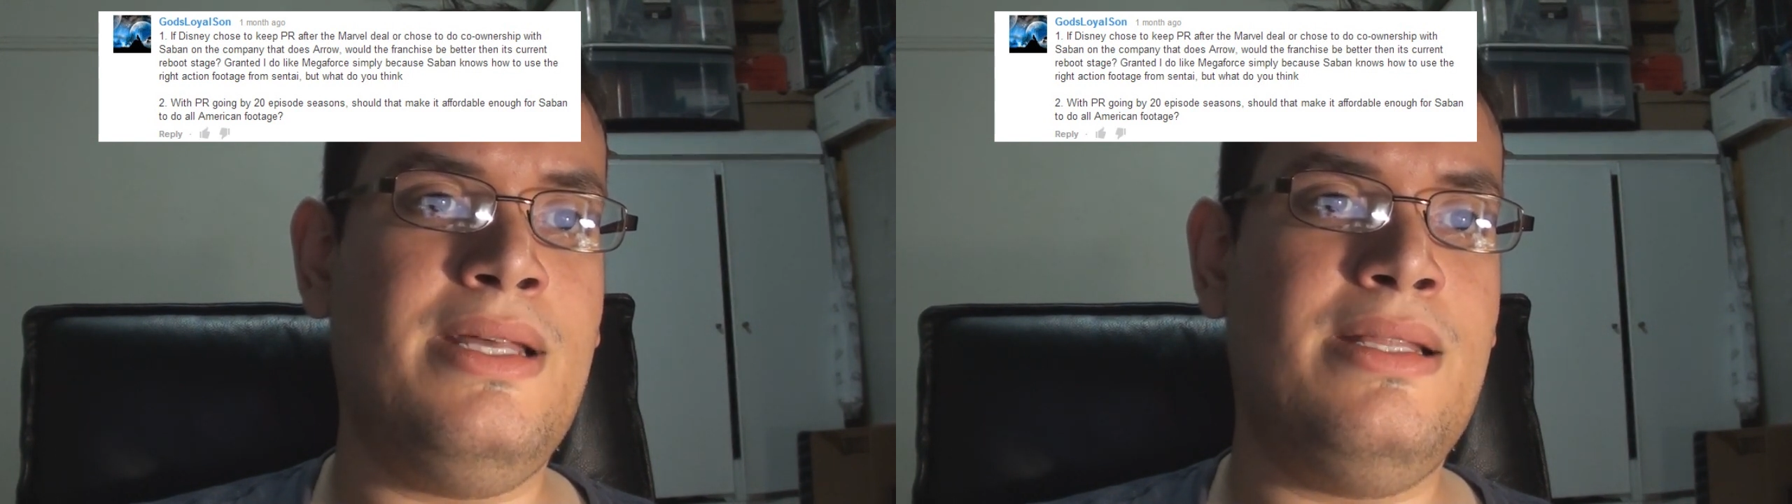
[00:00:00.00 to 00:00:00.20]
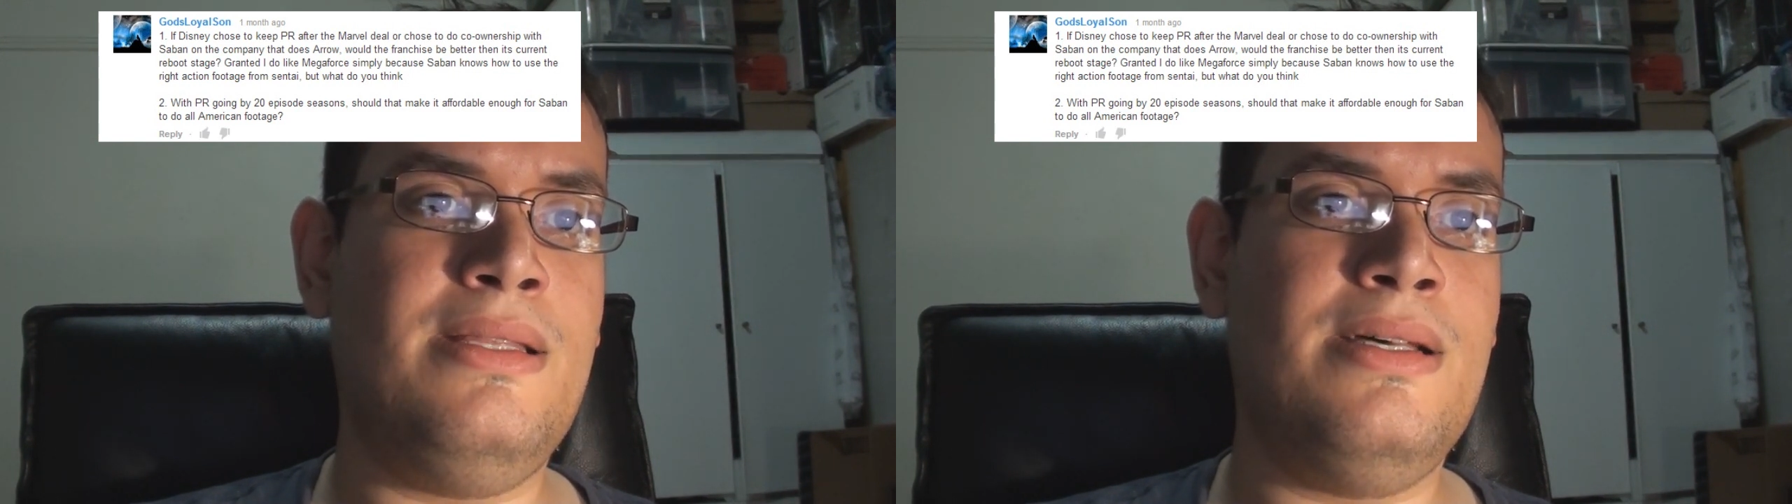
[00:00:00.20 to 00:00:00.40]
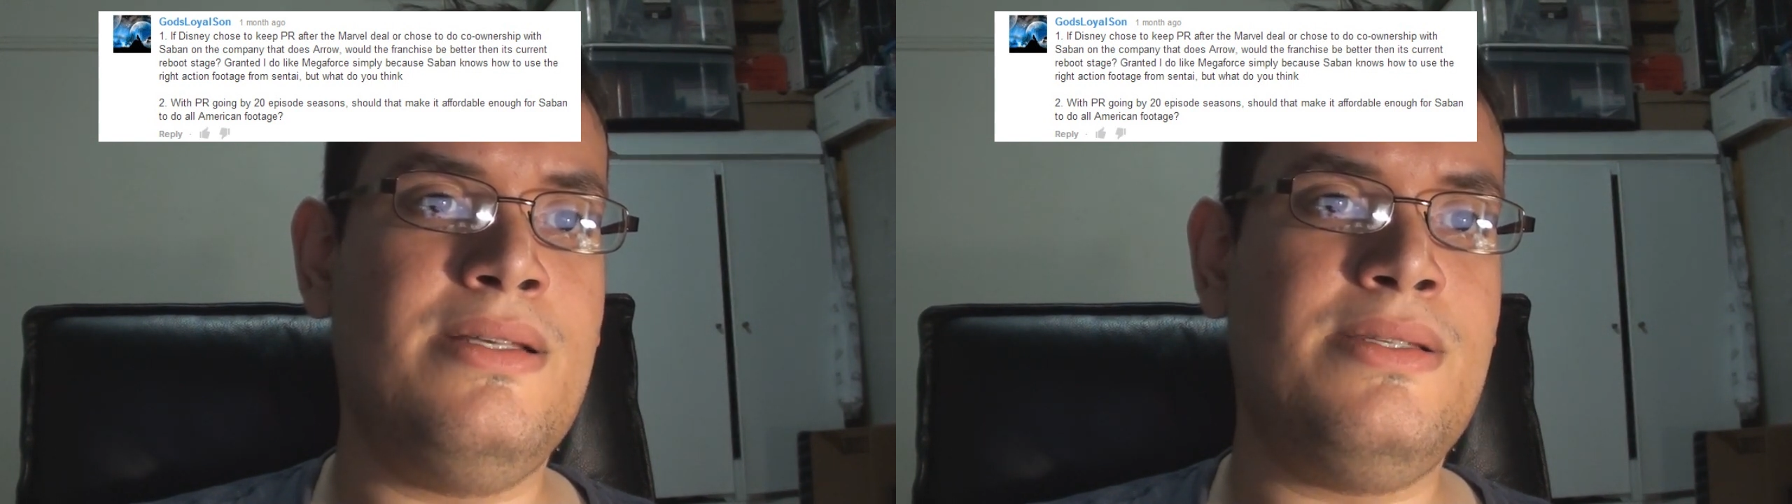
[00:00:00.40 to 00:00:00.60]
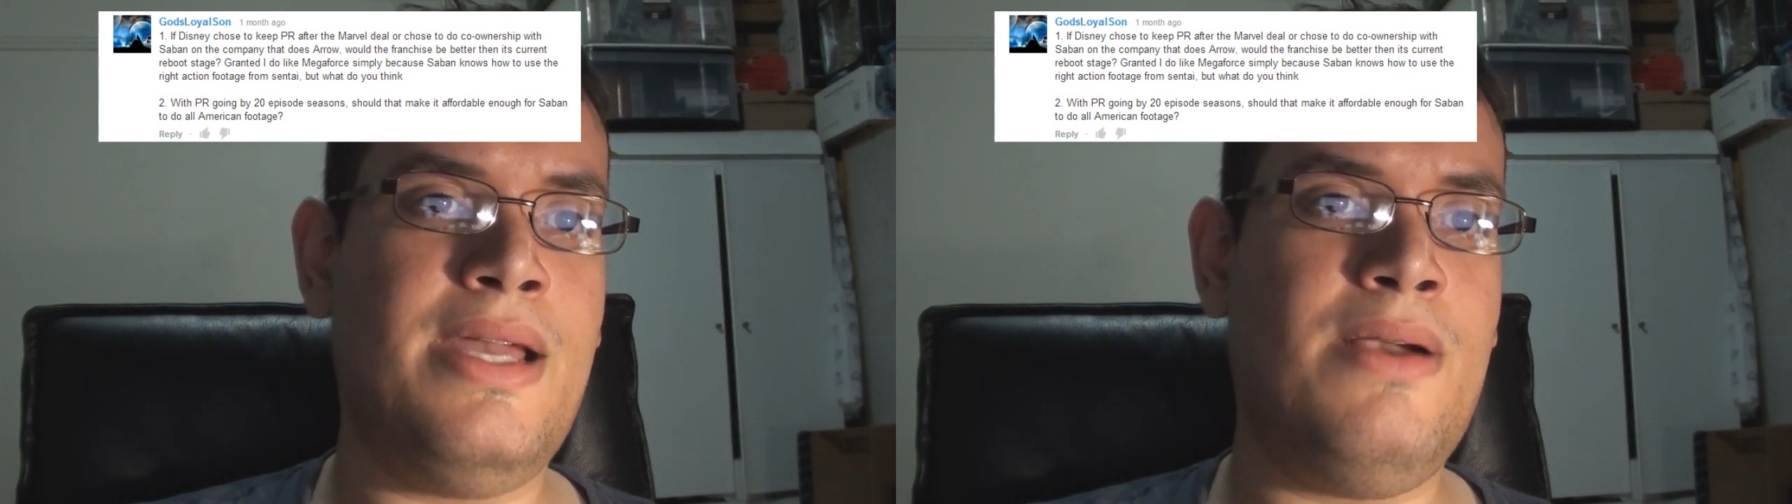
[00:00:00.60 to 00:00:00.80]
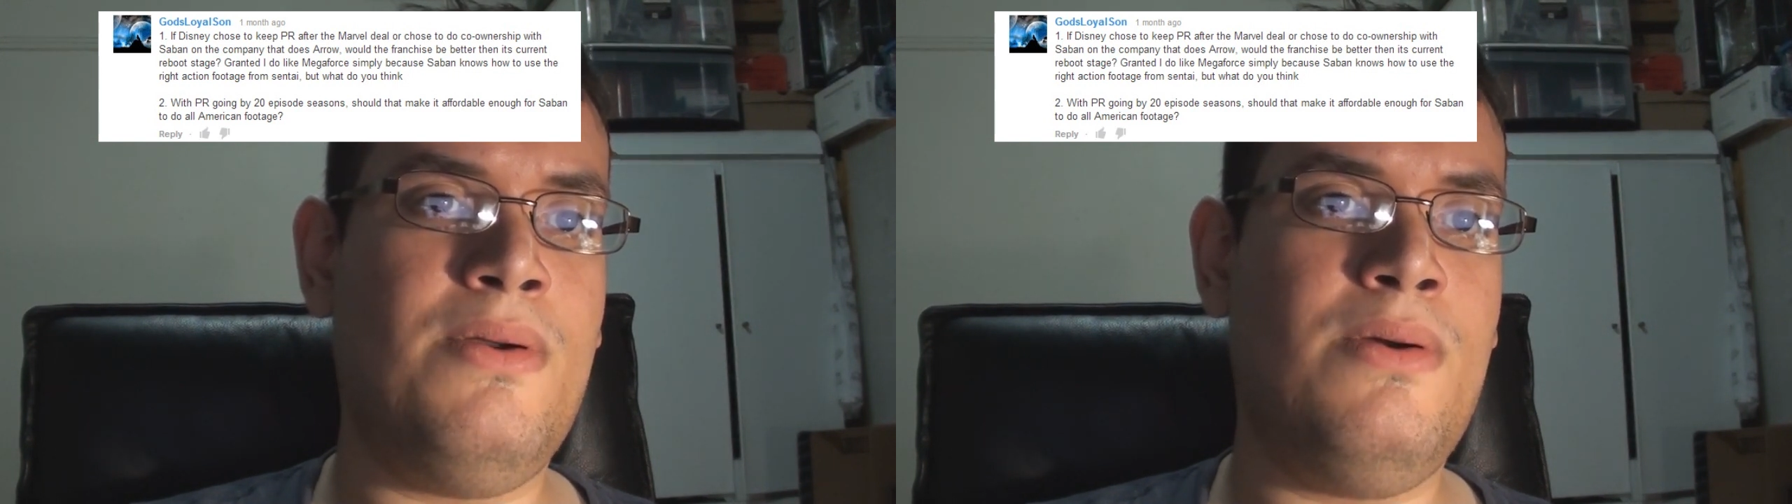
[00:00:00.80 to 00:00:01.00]
that does
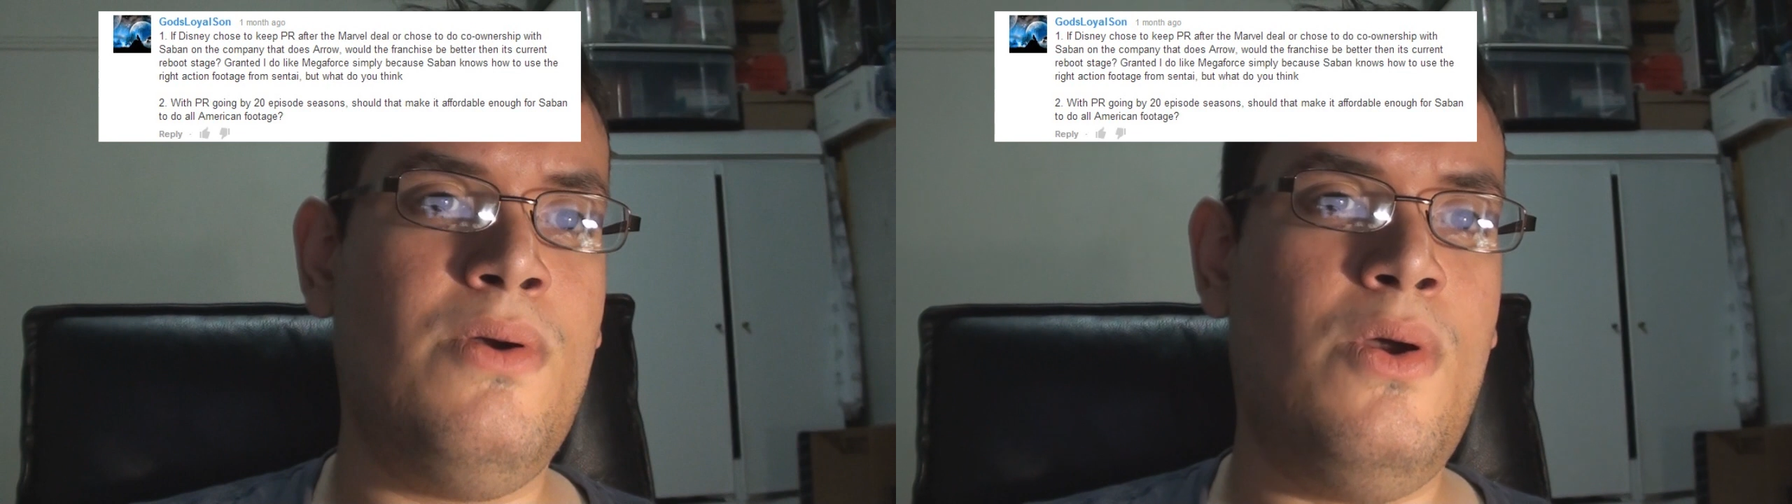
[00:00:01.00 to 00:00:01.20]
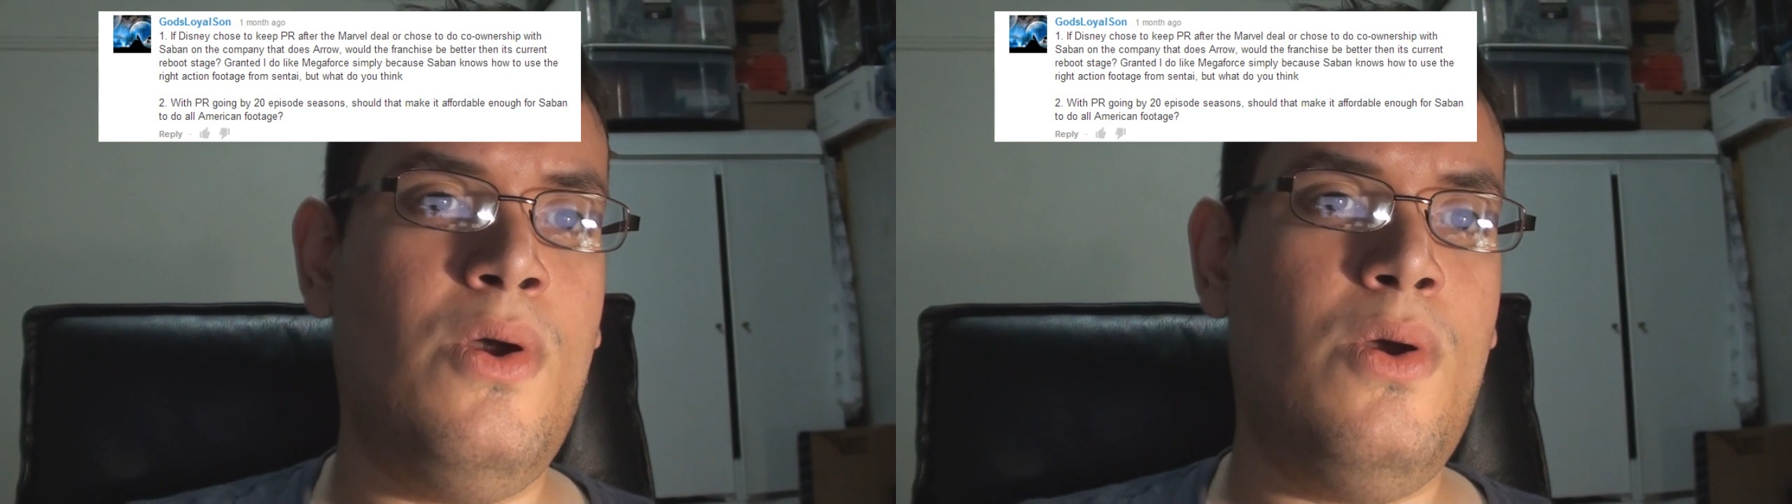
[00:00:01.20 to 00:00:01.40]
Arrow,